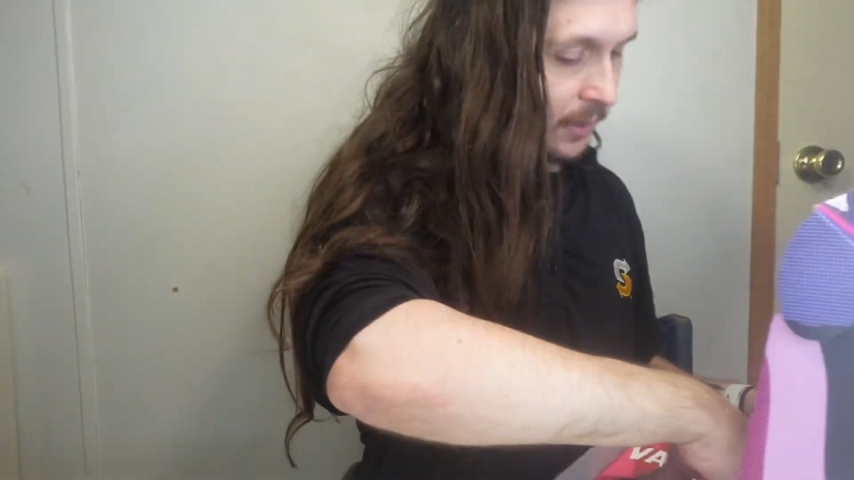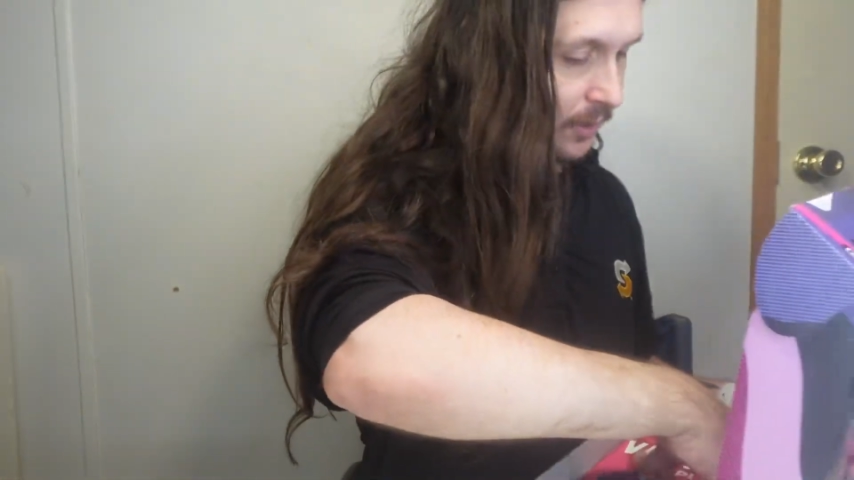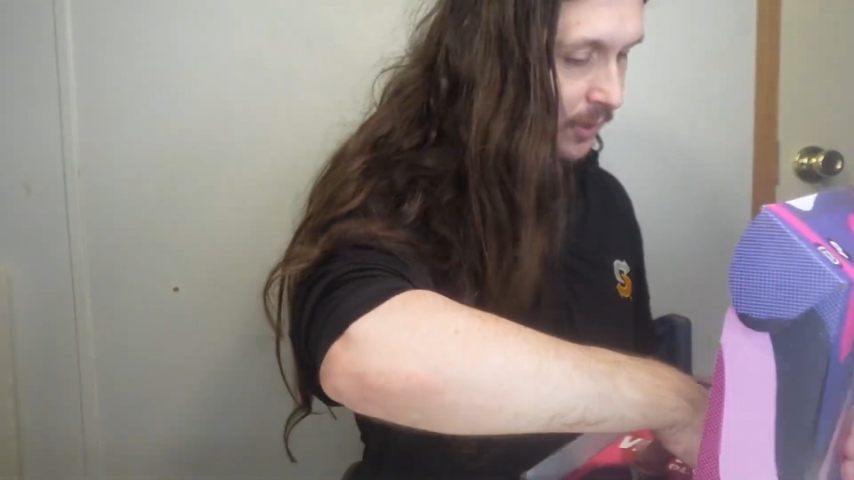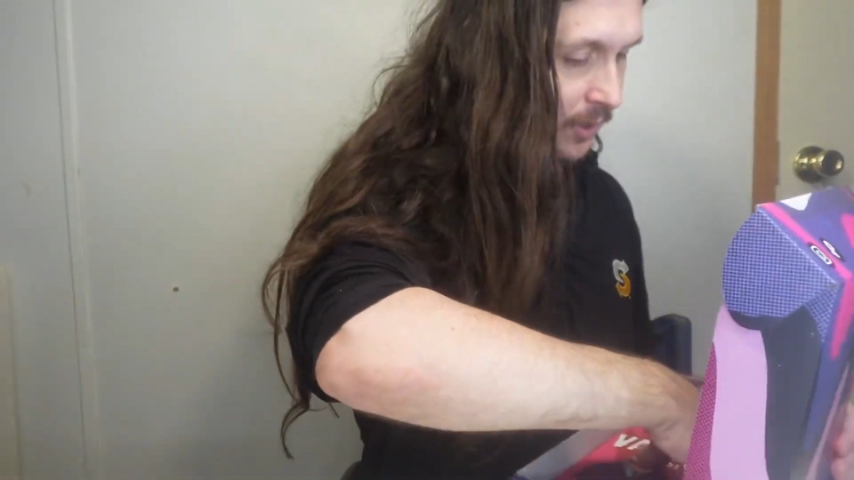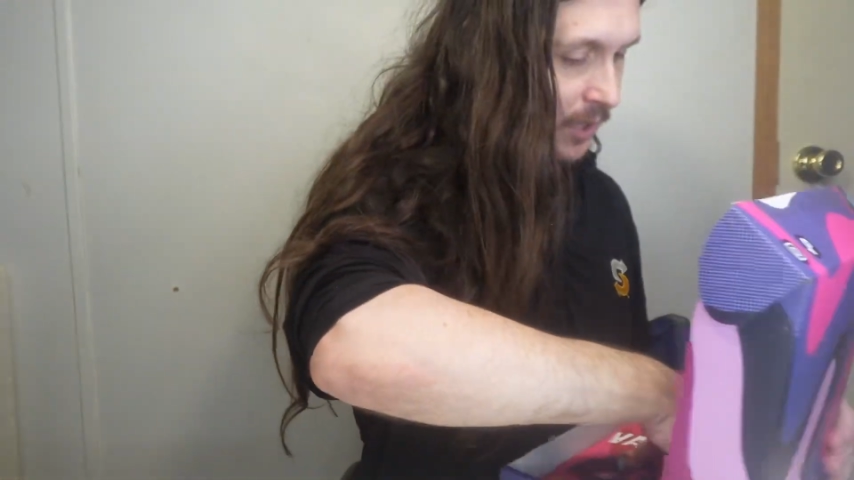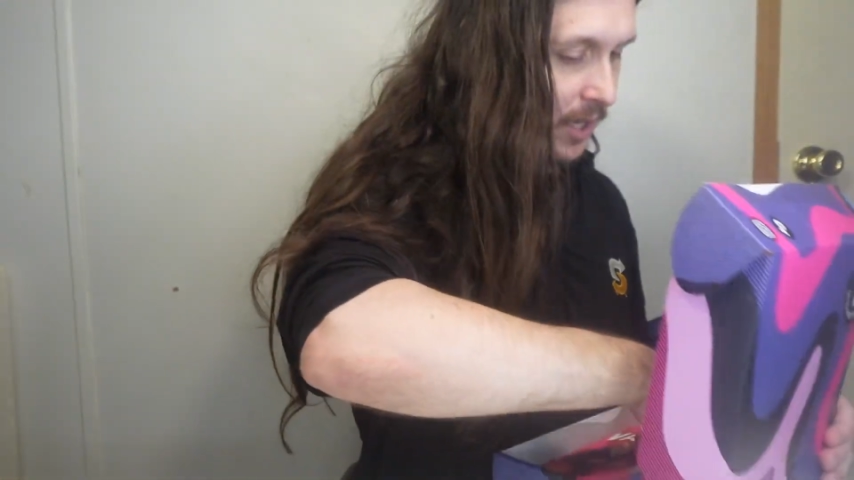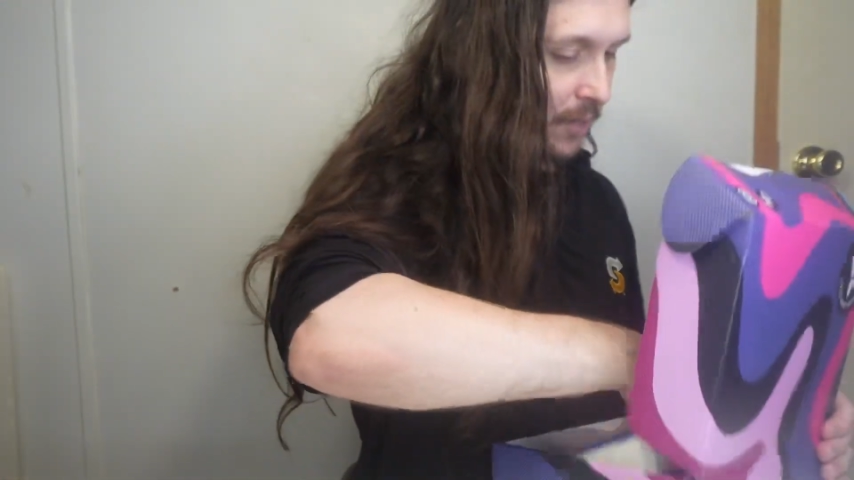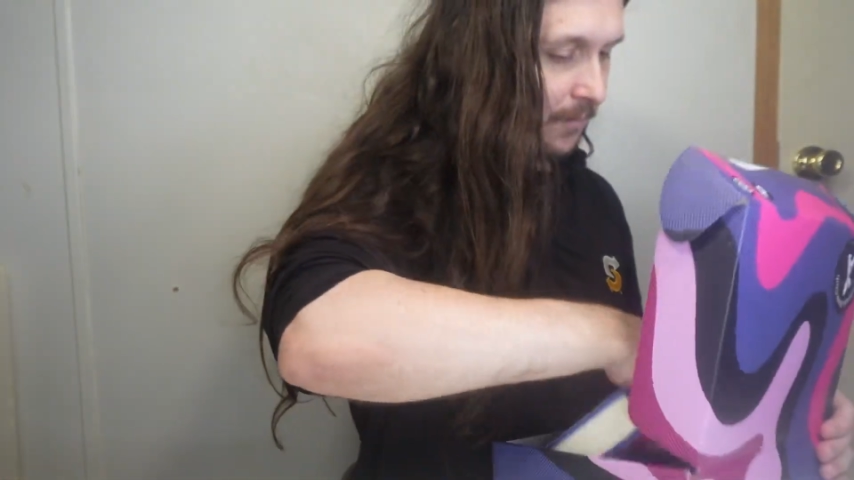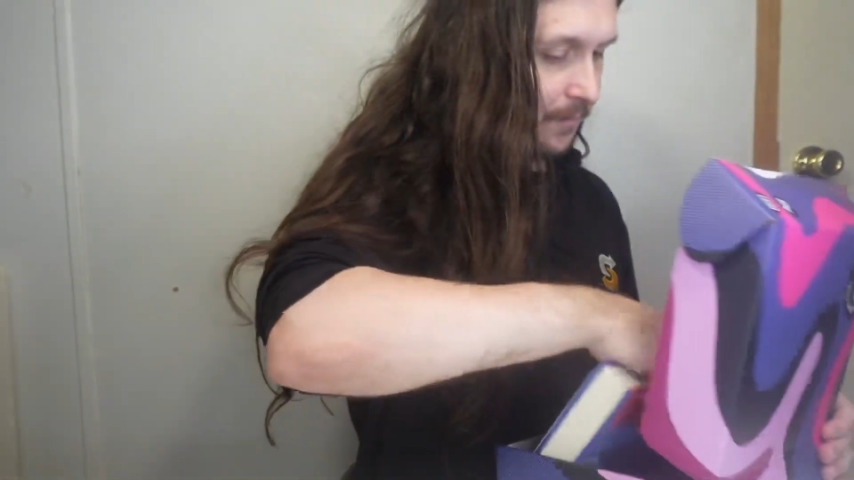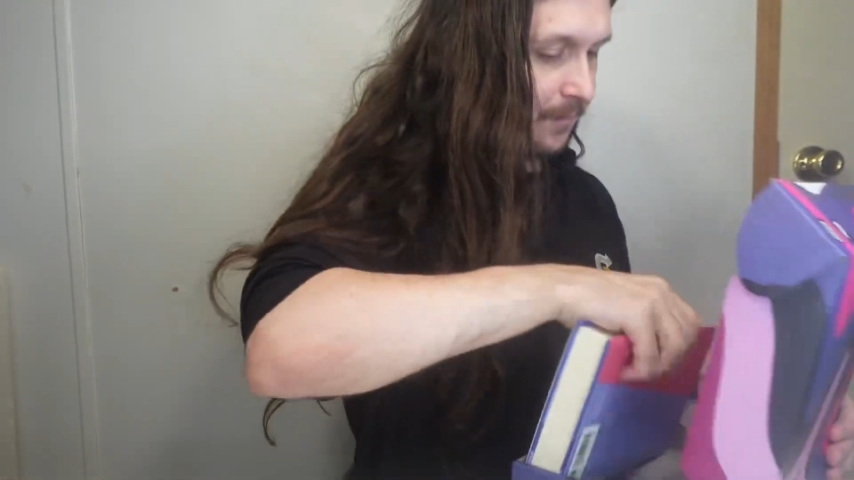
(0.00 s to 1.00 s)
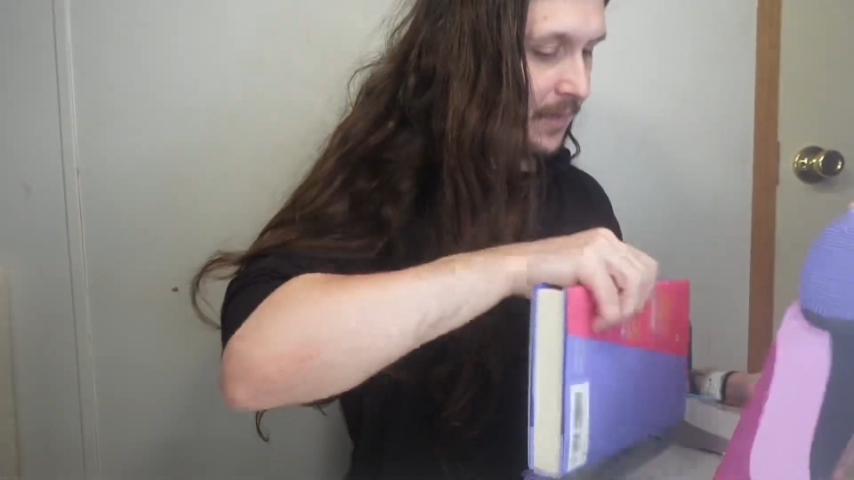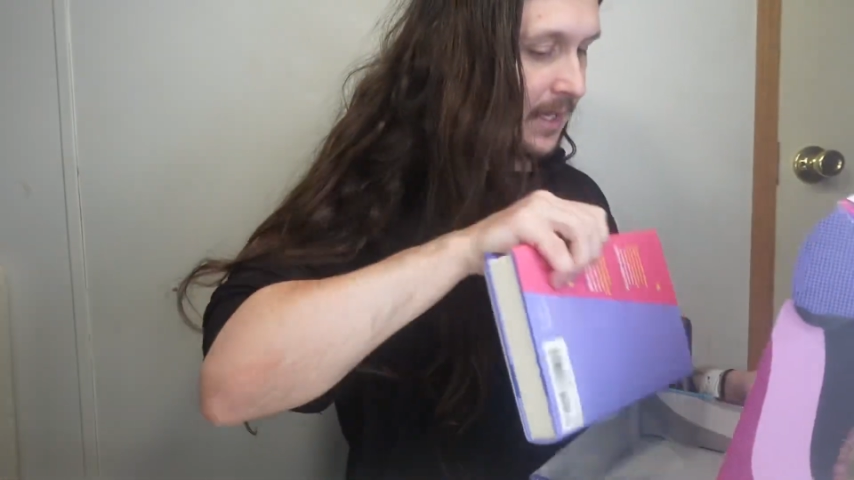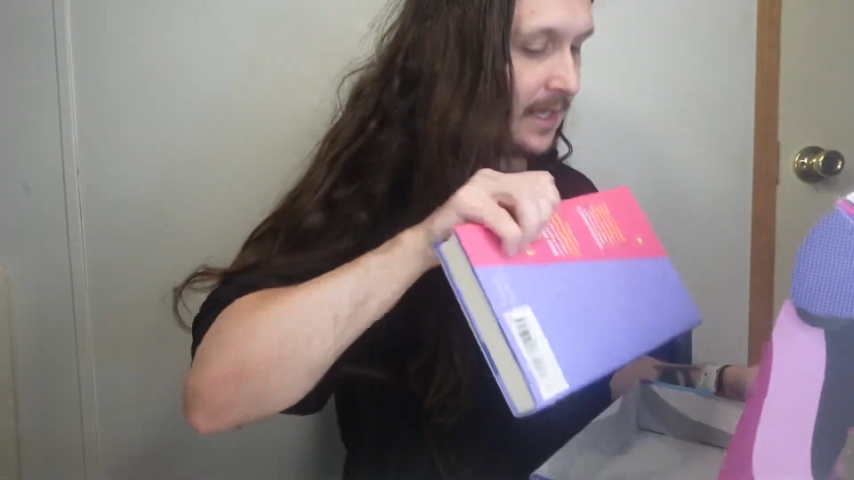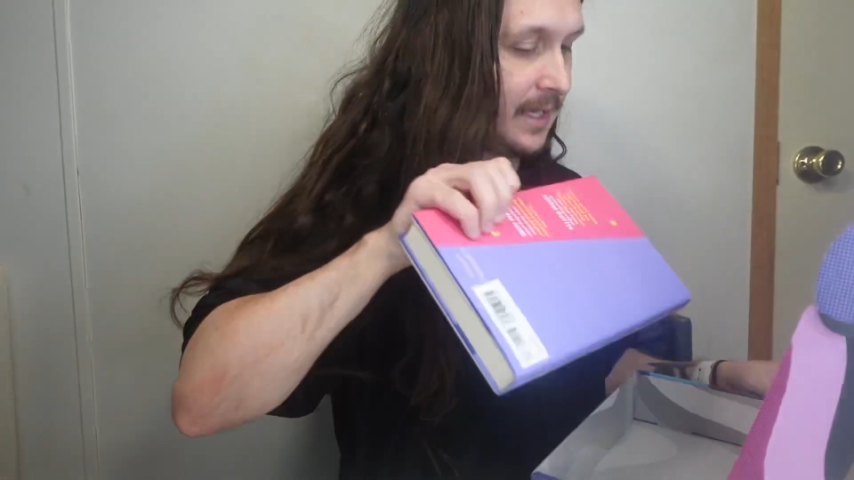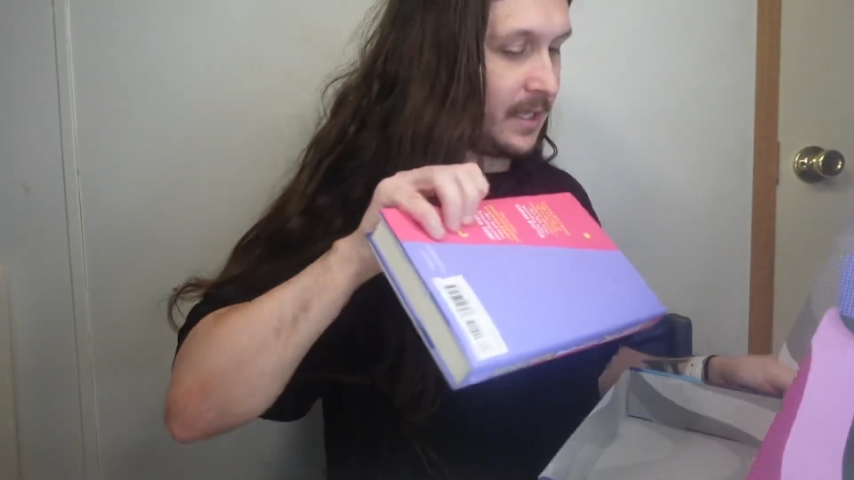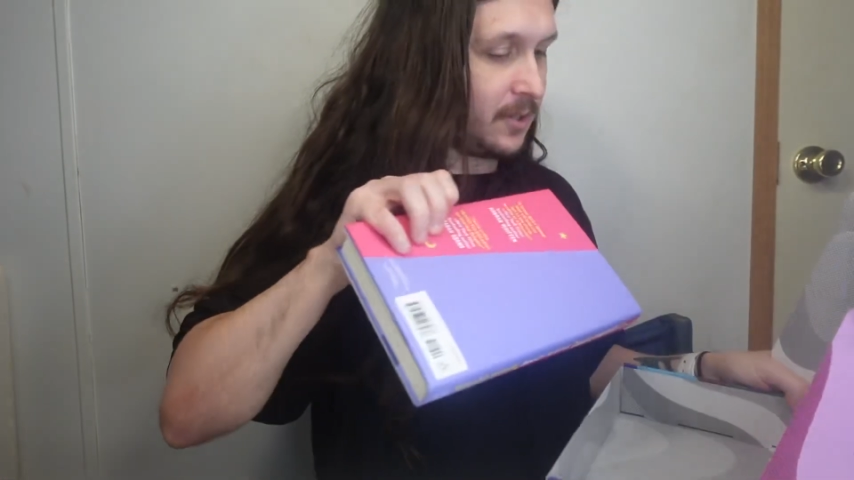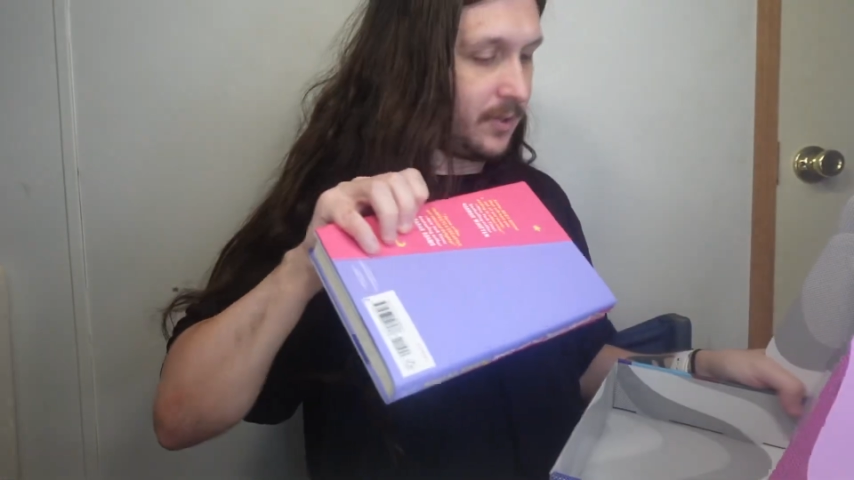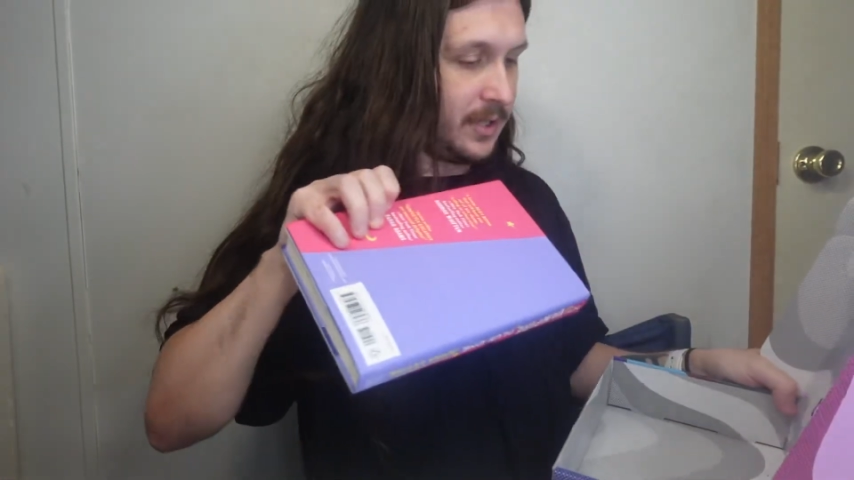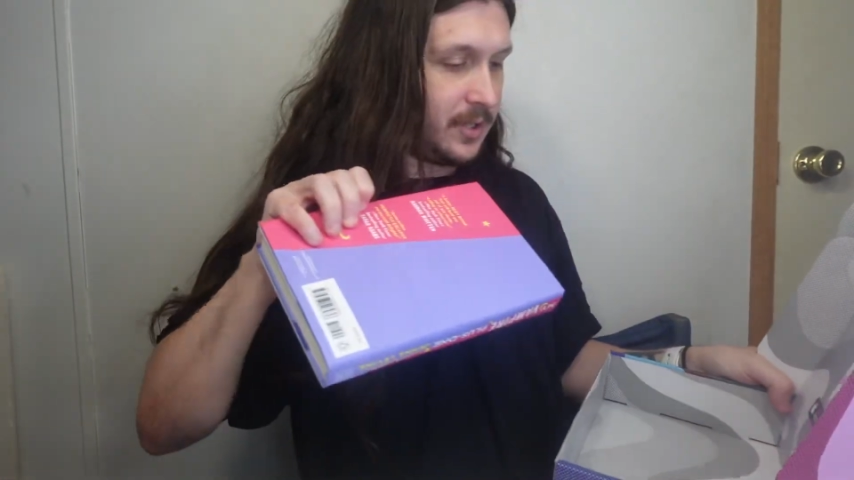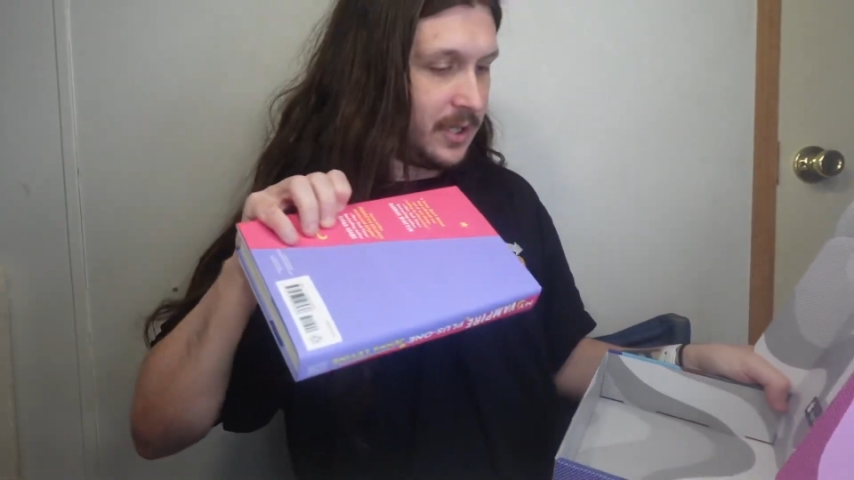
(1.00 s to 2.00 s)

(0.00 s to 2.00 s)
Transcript: So, and it shows you that